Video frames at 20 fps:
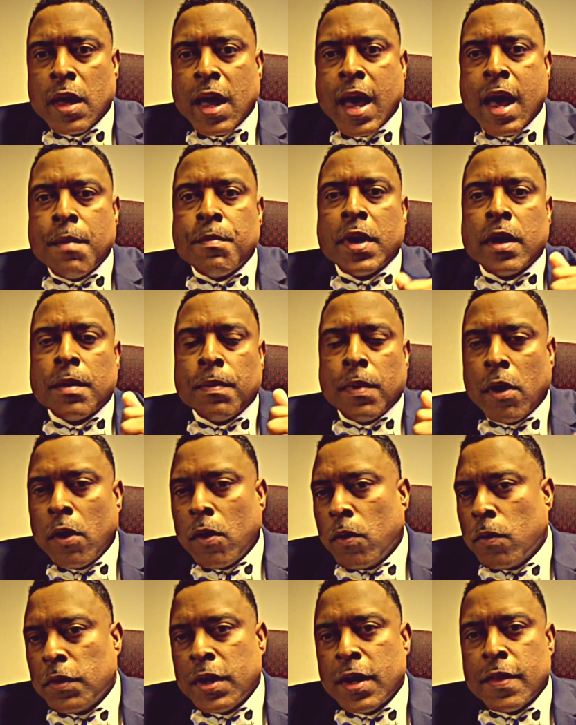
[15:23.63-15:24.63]
I'm
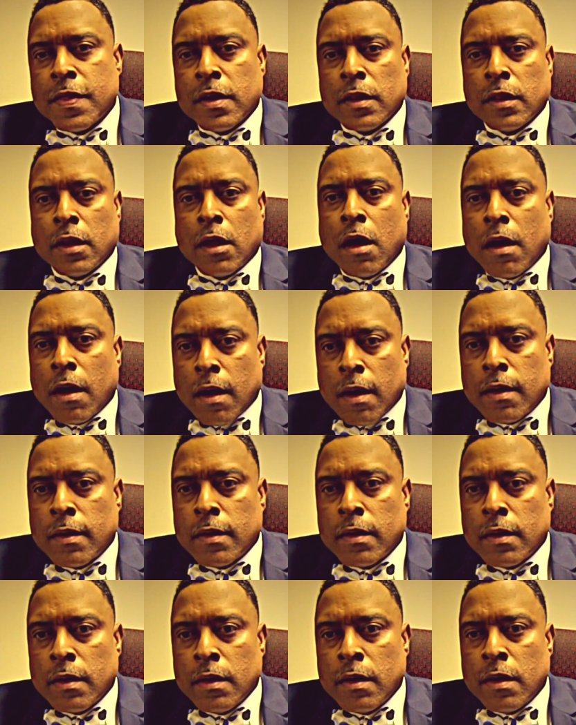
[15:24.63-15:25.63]
upholding the law,
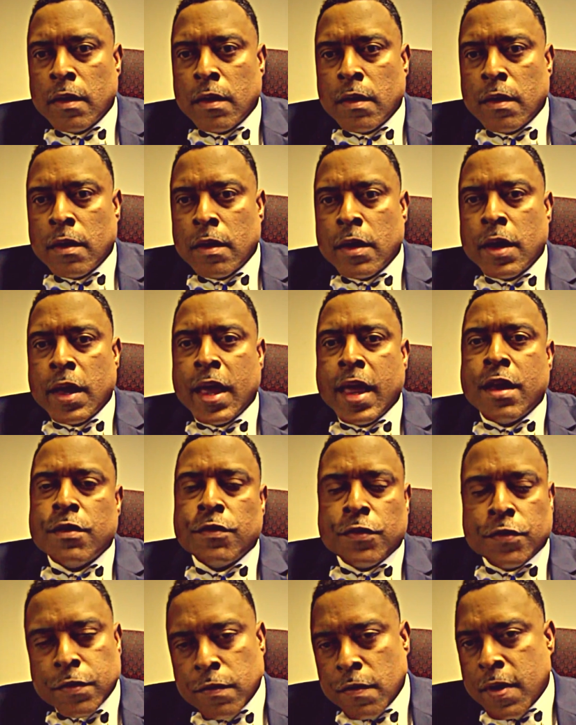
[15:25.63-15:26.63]

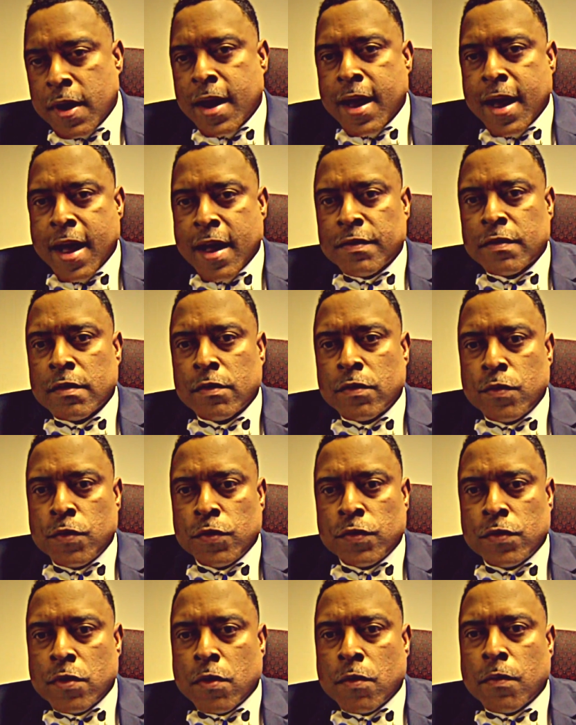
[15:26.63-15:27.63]
ensuring
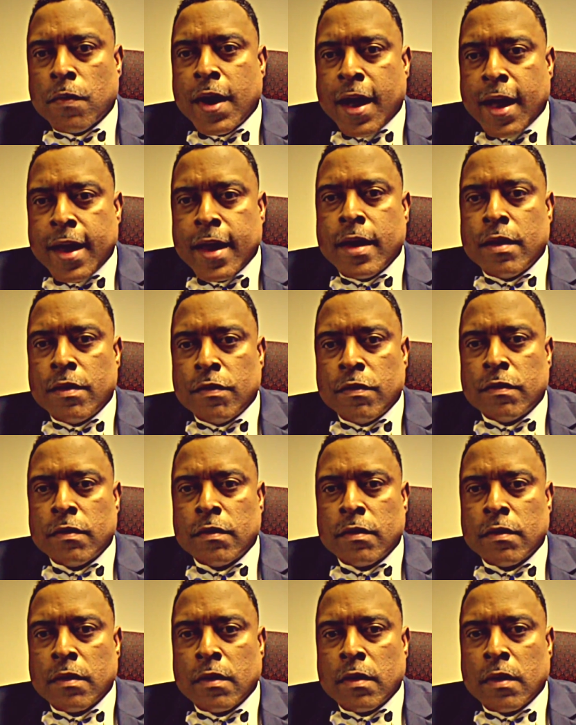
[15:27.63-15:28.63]
constitutional
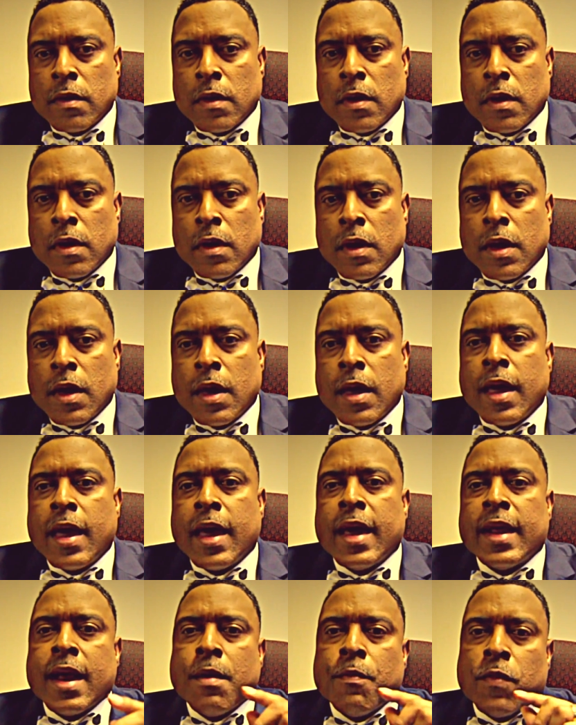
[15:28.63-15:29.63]
rights,
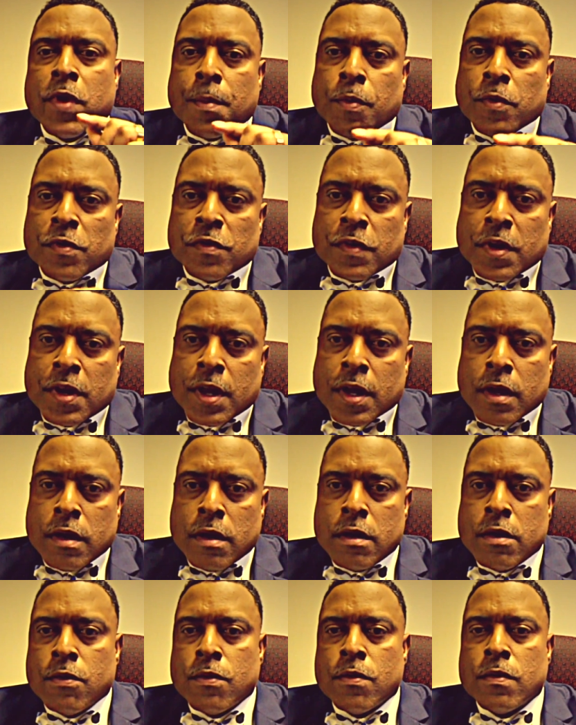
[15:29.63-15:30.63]
and I'm representing
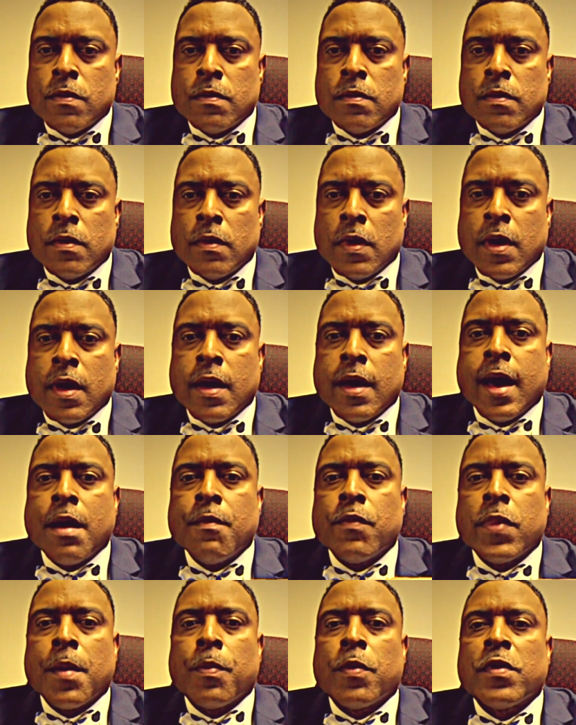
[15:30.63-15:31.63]
you.
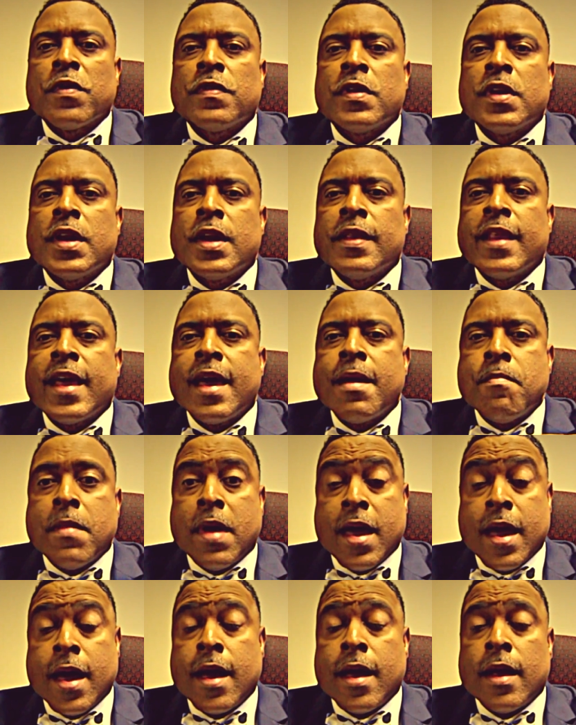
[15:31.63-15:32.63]
I'm representing that
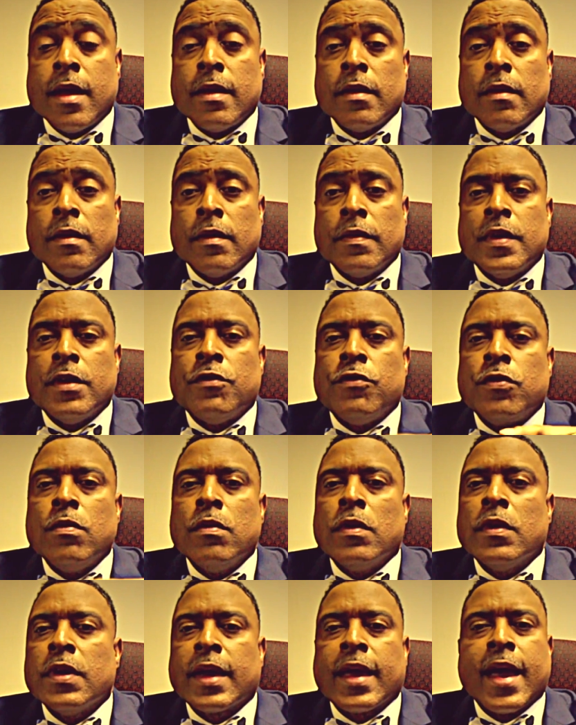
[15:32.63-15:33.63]
man that
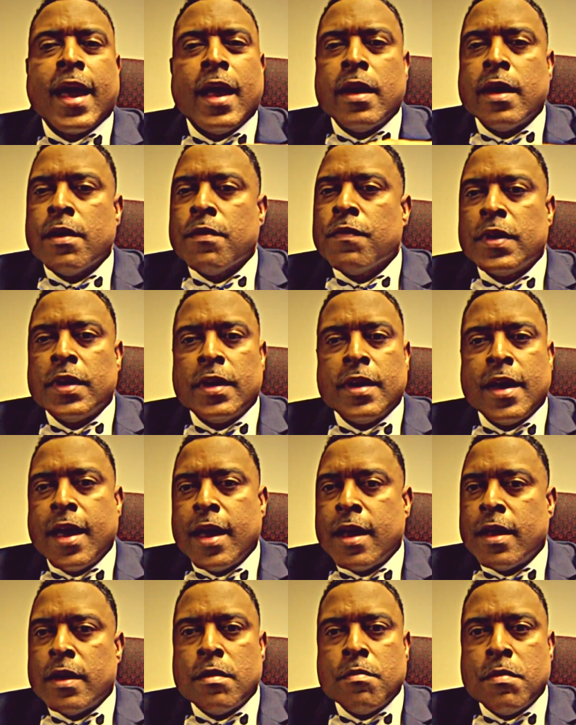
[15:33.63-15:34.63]
you look at every
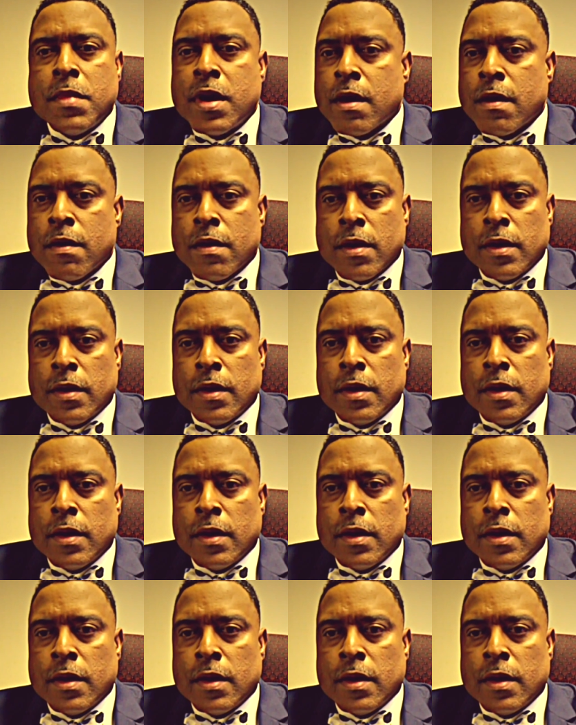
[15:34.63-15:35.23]
day in the mirror,